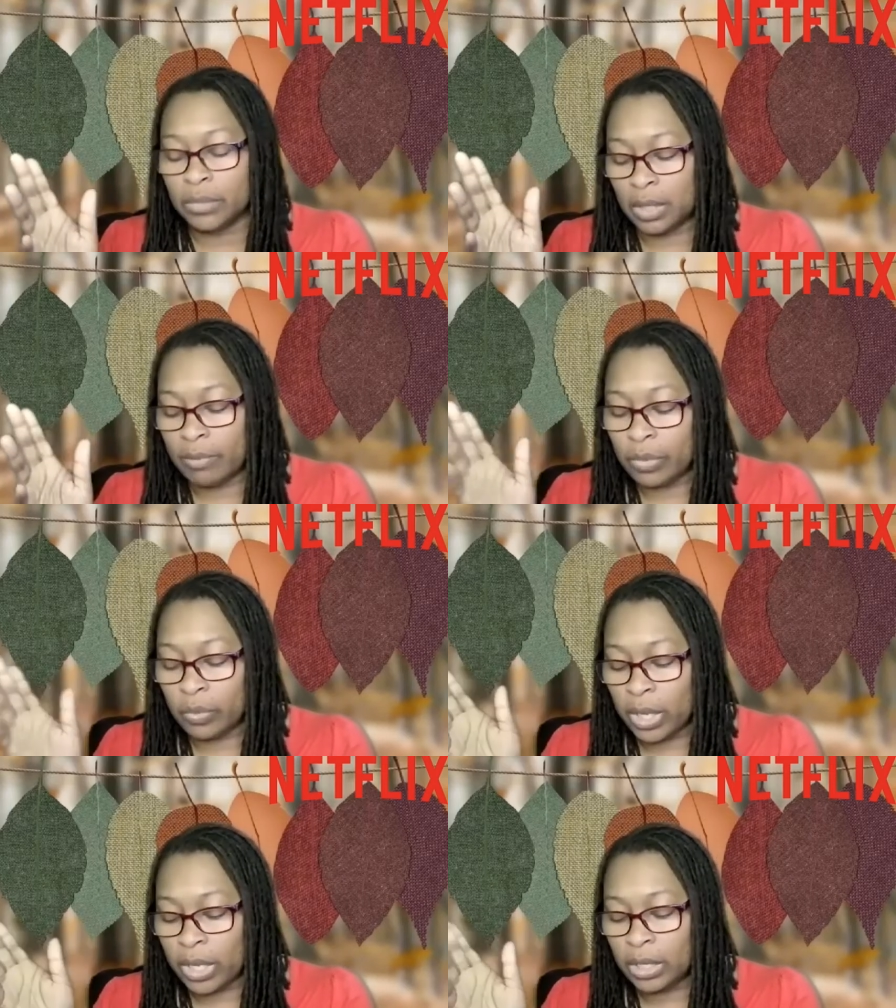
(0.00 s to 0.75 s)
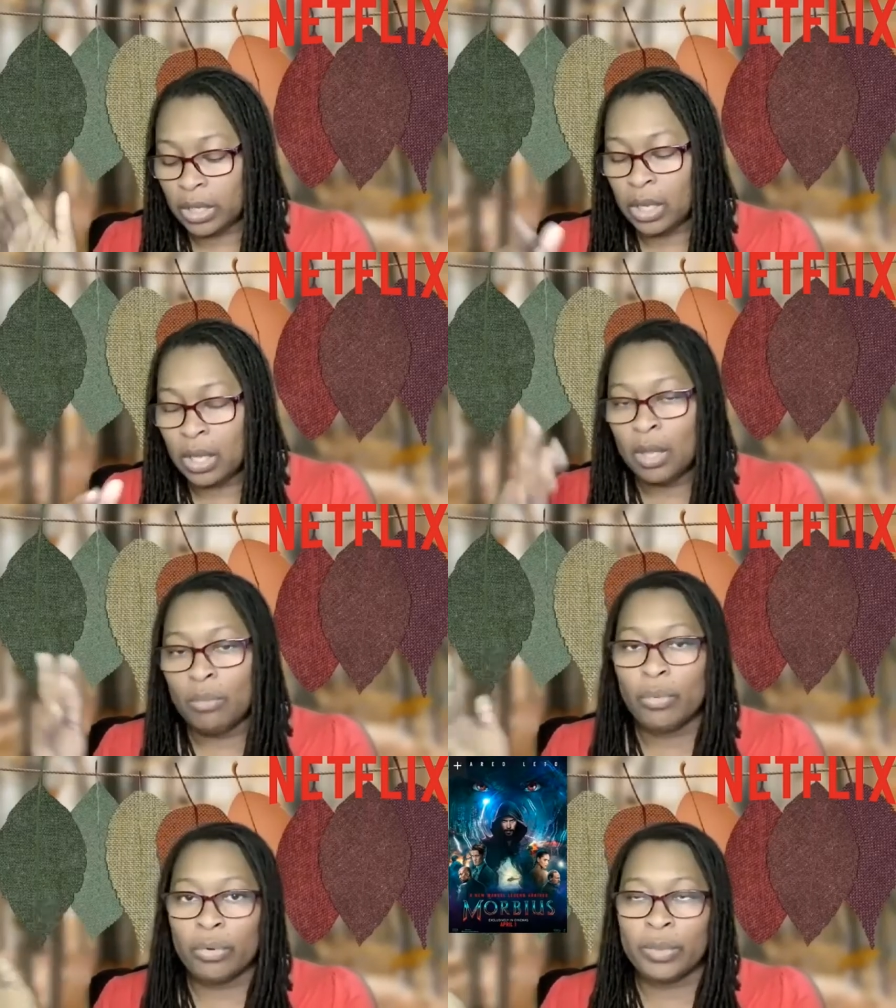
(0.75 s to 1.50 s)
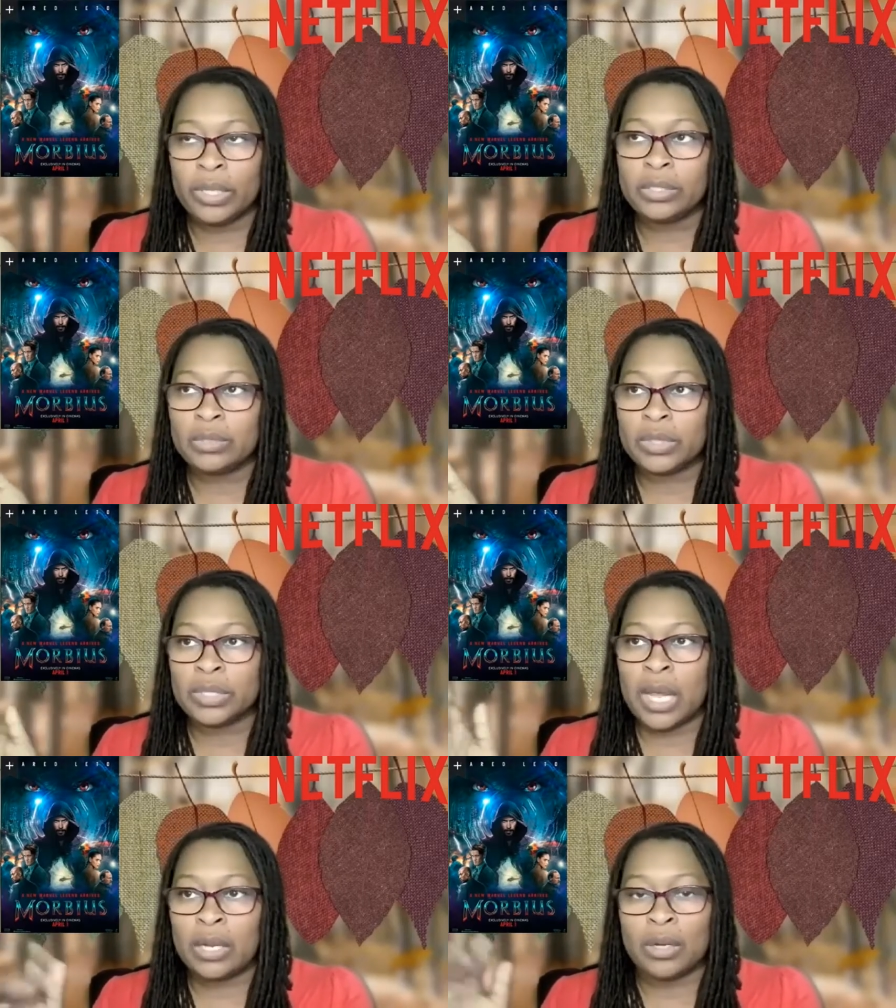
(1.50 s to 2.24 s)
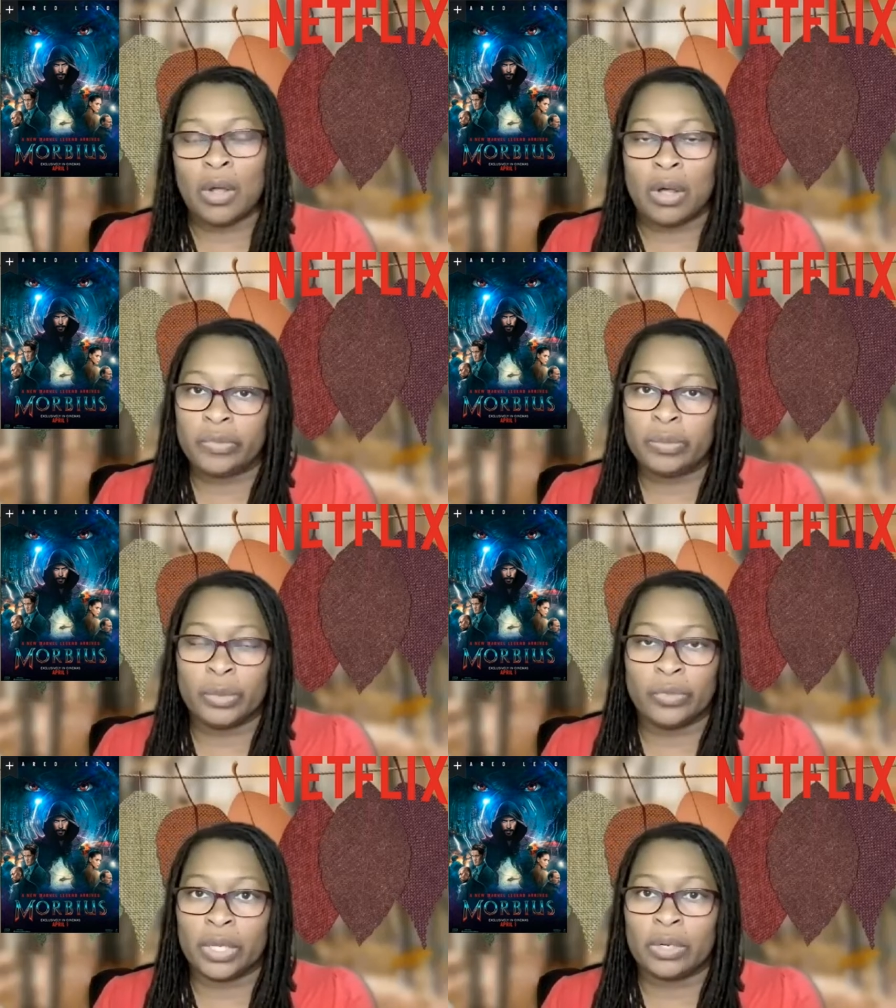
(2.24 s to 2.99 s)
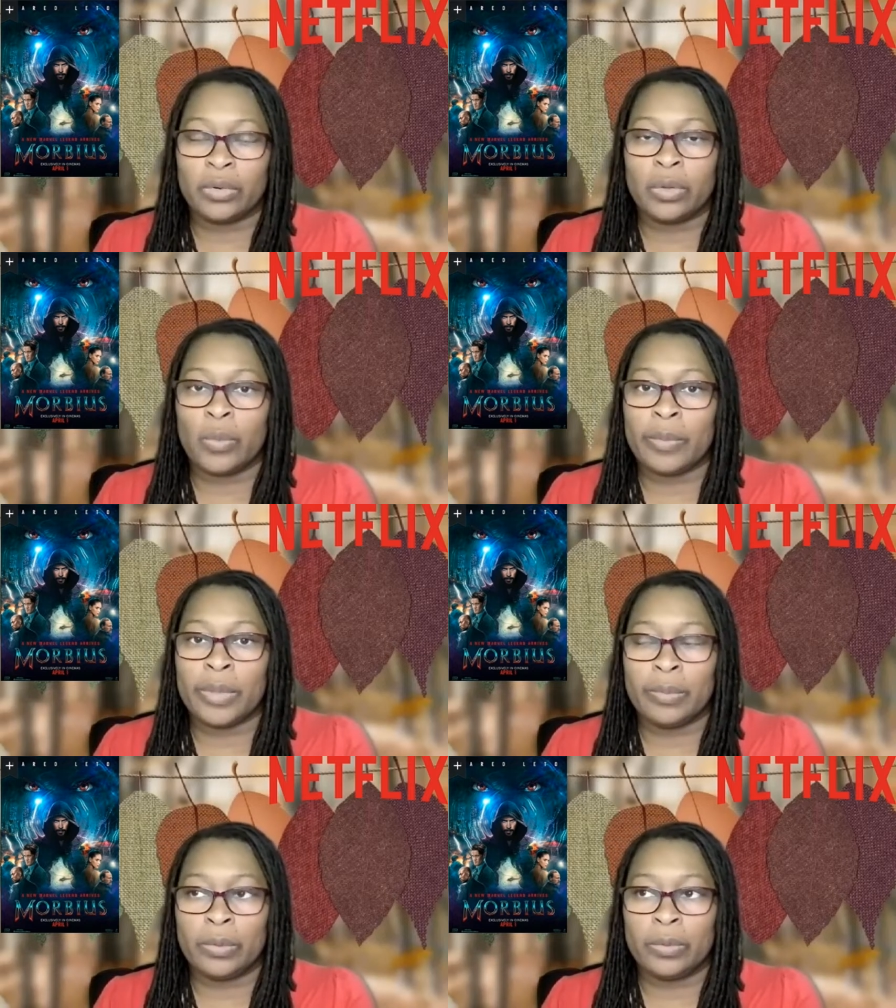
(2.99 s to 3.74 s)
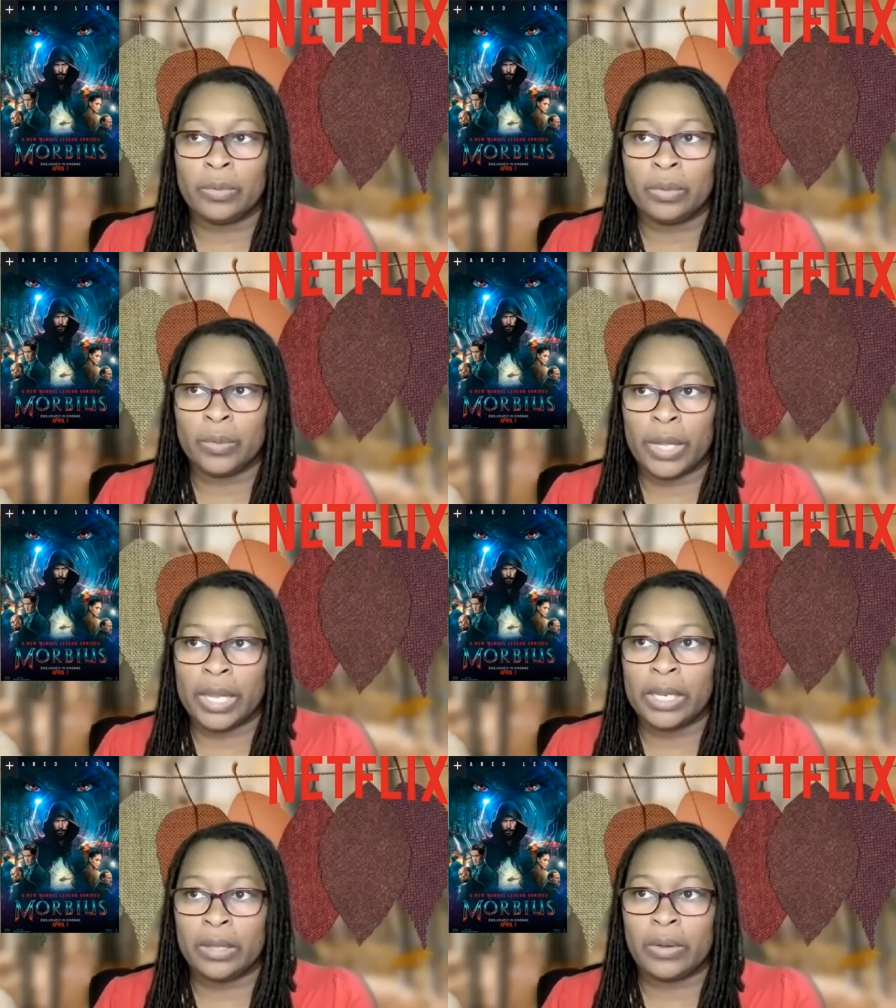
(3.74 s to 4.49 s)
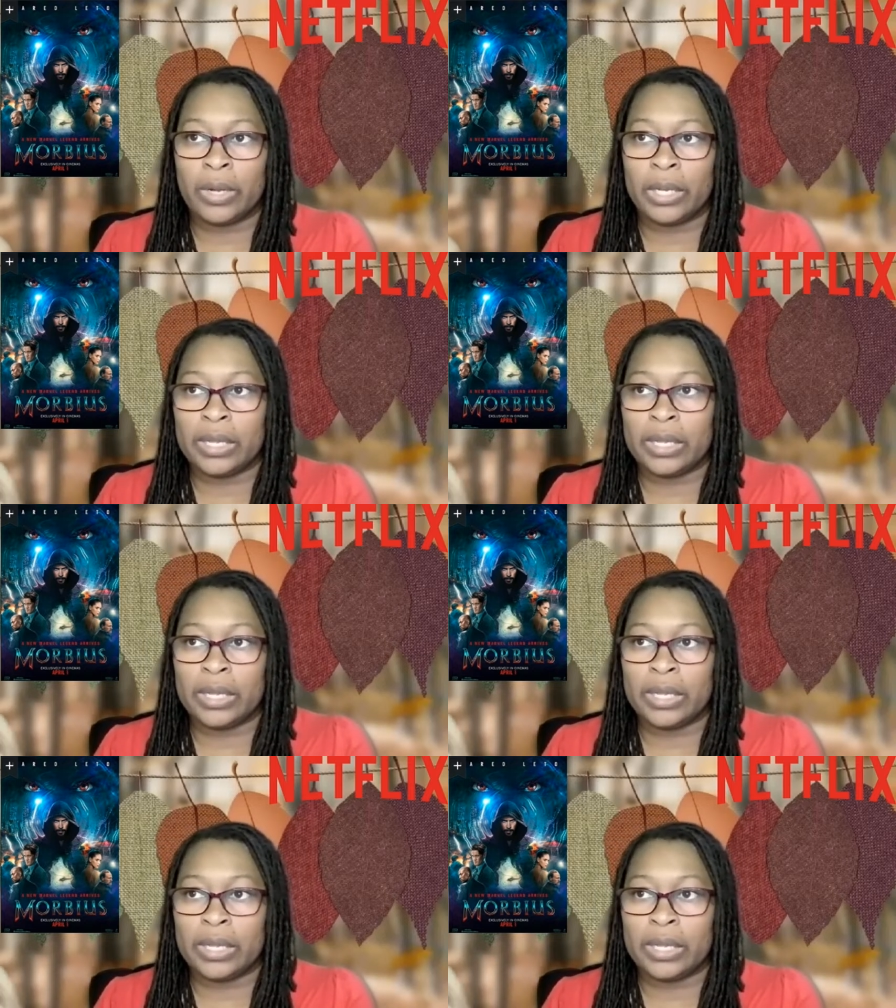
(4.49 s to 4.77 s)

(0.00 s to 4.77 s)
Number one, Morbius was not an awful movie. I don't know why people were hating on it.